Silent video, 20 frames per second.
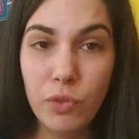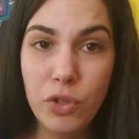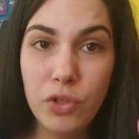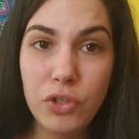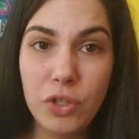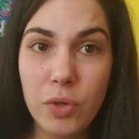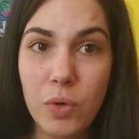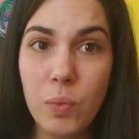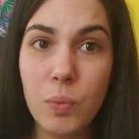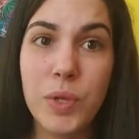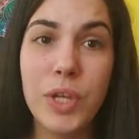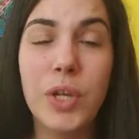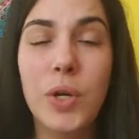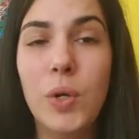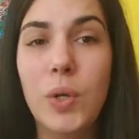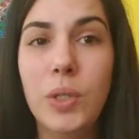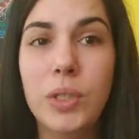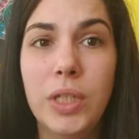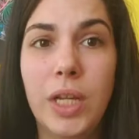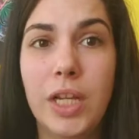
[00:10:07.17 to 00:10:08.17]
So when we
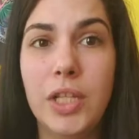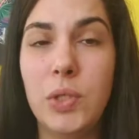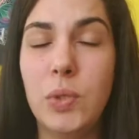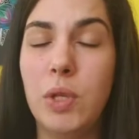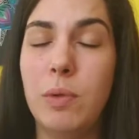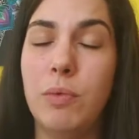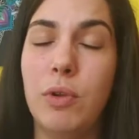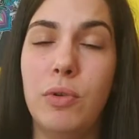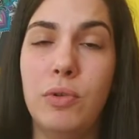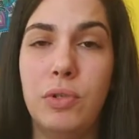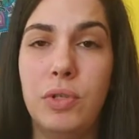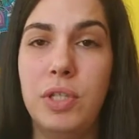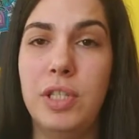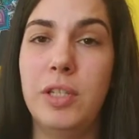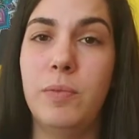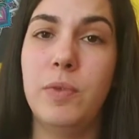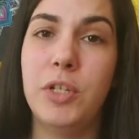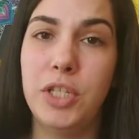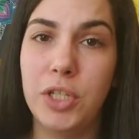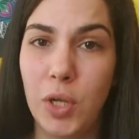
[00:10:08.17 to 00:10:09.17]
hold on to emotions
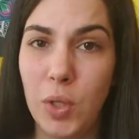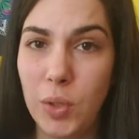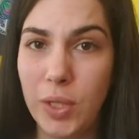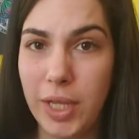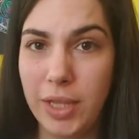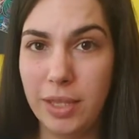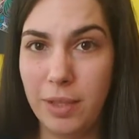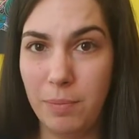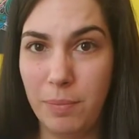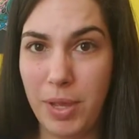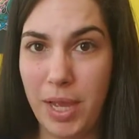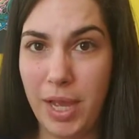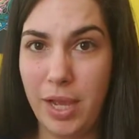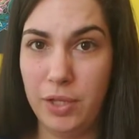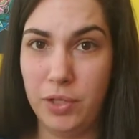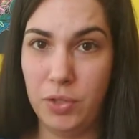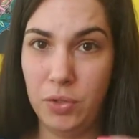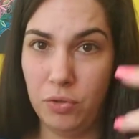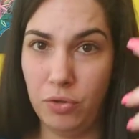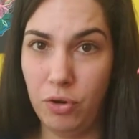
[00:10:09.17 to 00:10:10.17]
and we don't let them
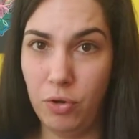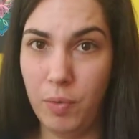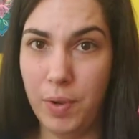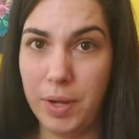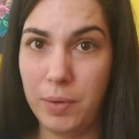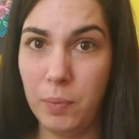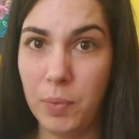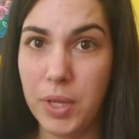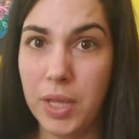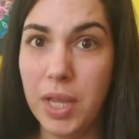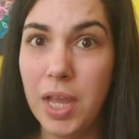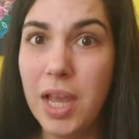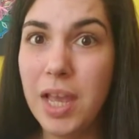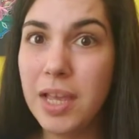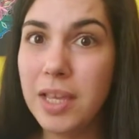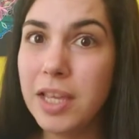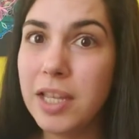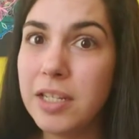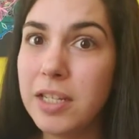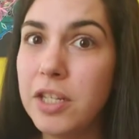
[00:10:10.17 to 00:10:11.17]
pass through and we
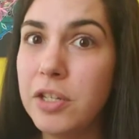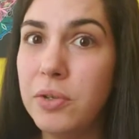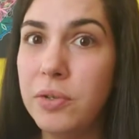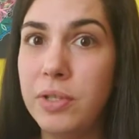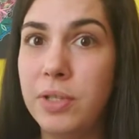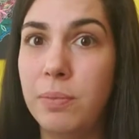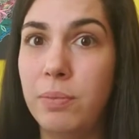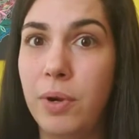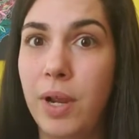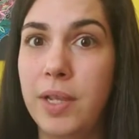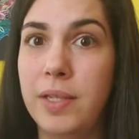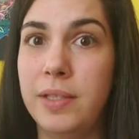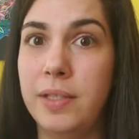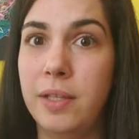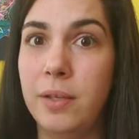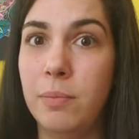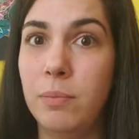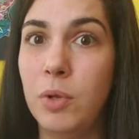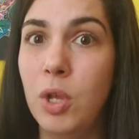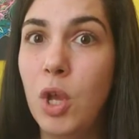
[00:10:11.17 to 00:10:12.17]
continue to suppress
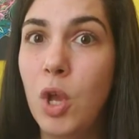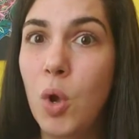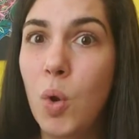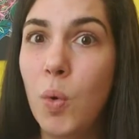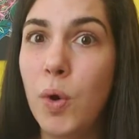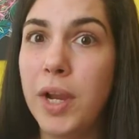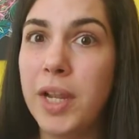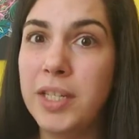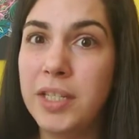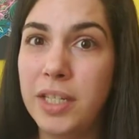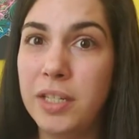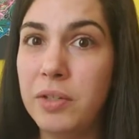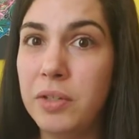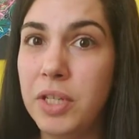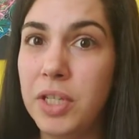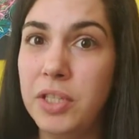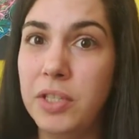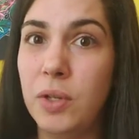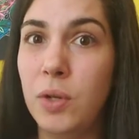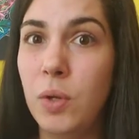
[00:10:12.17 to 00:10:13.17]
them, we're
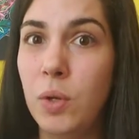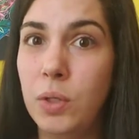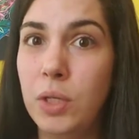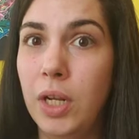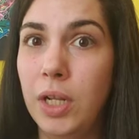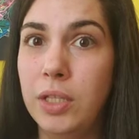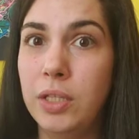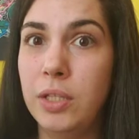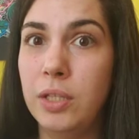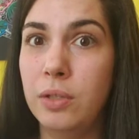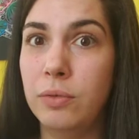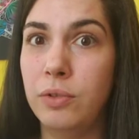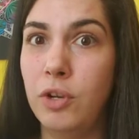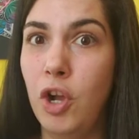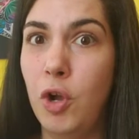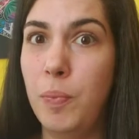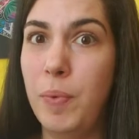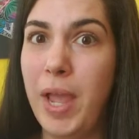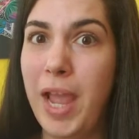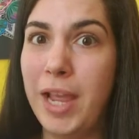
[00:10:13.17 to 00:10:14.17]
continuing to hold on to the
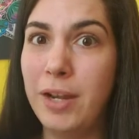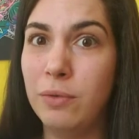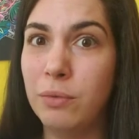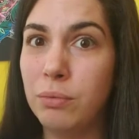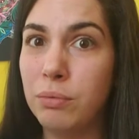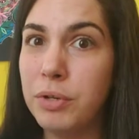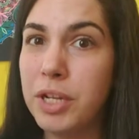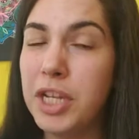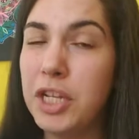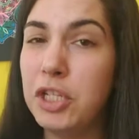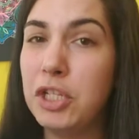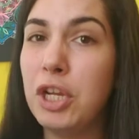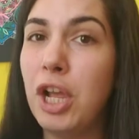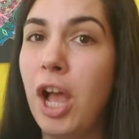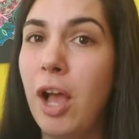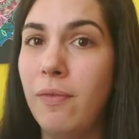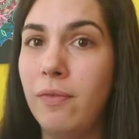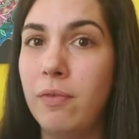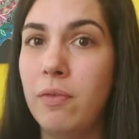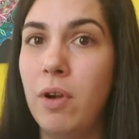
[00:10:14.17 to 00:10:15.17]
rope and reach
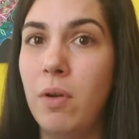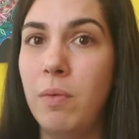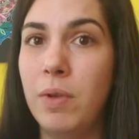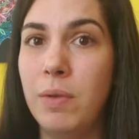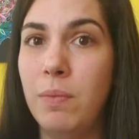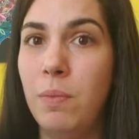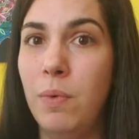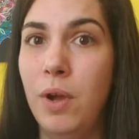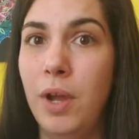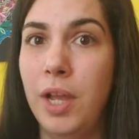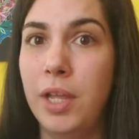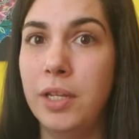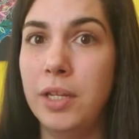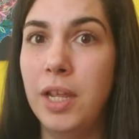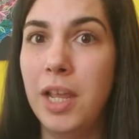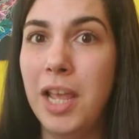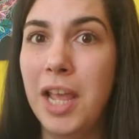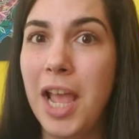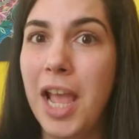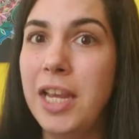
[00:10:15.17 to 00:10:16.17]
out for what we want
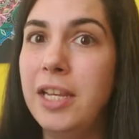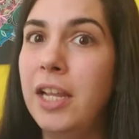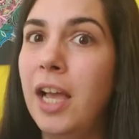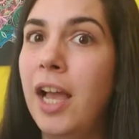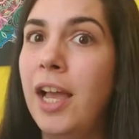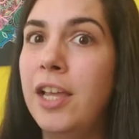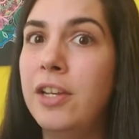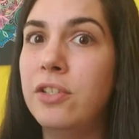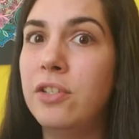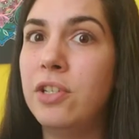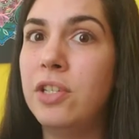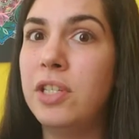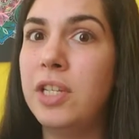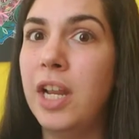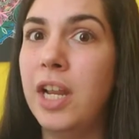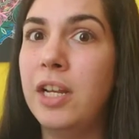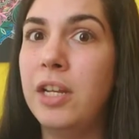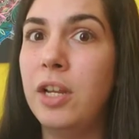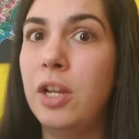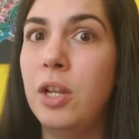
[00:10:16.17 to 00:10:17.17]
and not
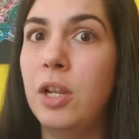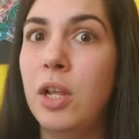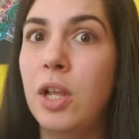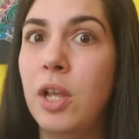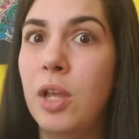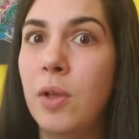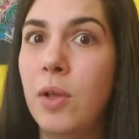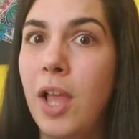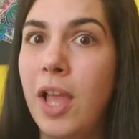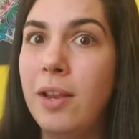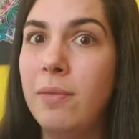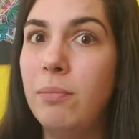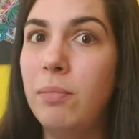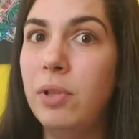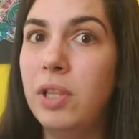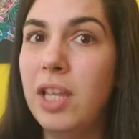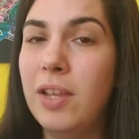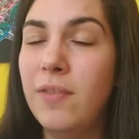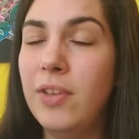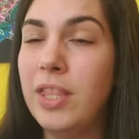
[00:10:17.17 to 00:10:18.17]
understanding and
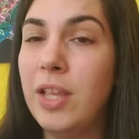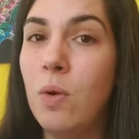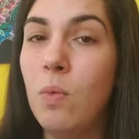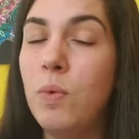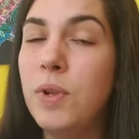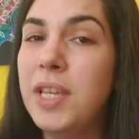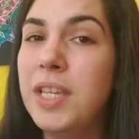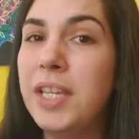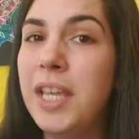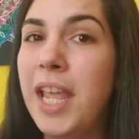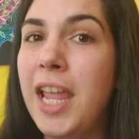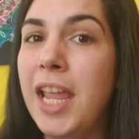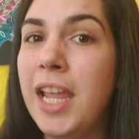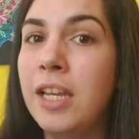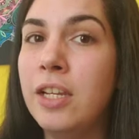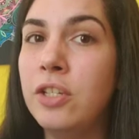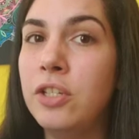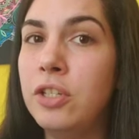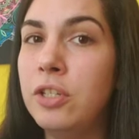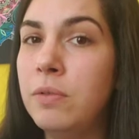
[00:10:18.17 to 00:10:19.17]
believing that we
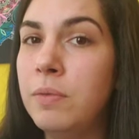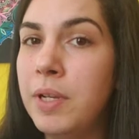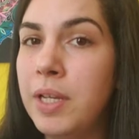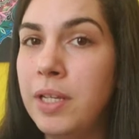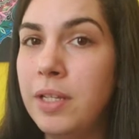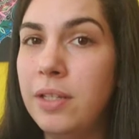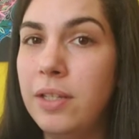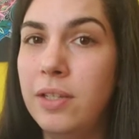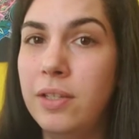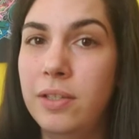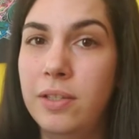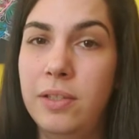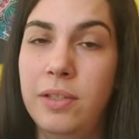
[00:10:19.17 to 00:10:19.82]
can't do it